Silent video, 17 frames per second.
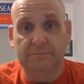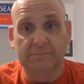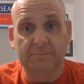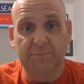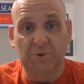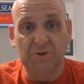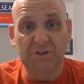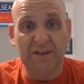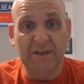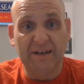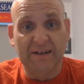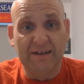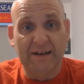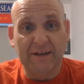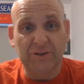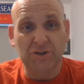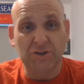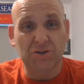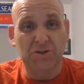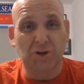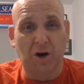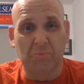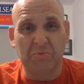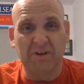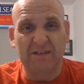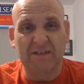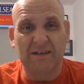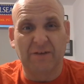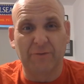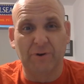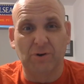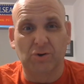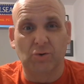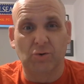But yeah, I just thought I'd bring that
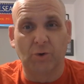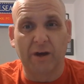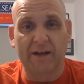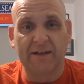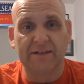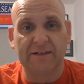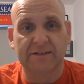real quick.